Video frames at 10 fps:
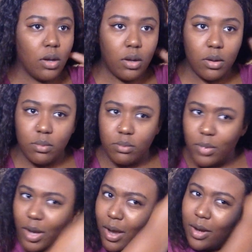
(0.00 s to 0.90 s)

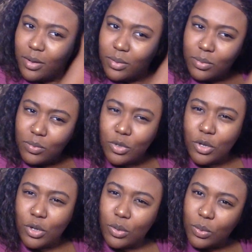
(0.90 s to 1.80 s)
I don't
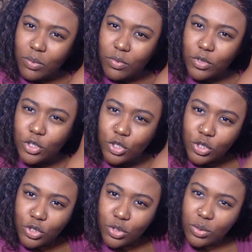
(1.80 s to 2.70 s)
know for
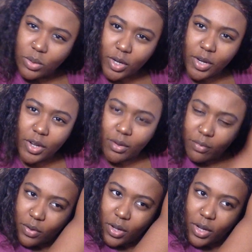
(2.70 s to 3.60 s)
sure
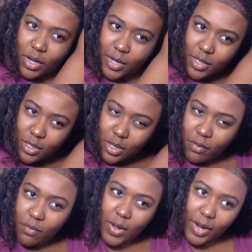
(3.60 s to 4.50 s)
if it's
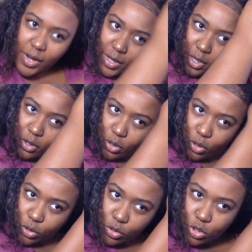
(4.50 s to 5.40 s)
the fact that the
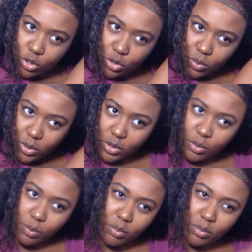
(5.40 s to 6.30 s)
closure
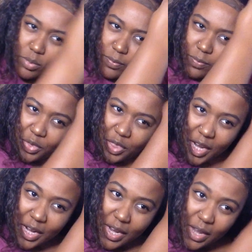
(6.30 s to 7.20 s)
was
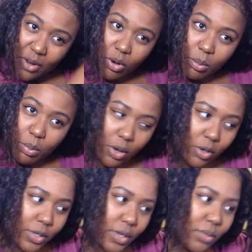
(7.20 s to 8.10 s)
thinning or
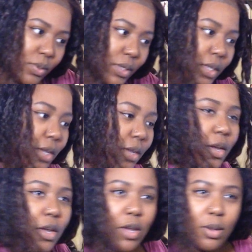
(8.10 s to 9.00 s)
balding, really,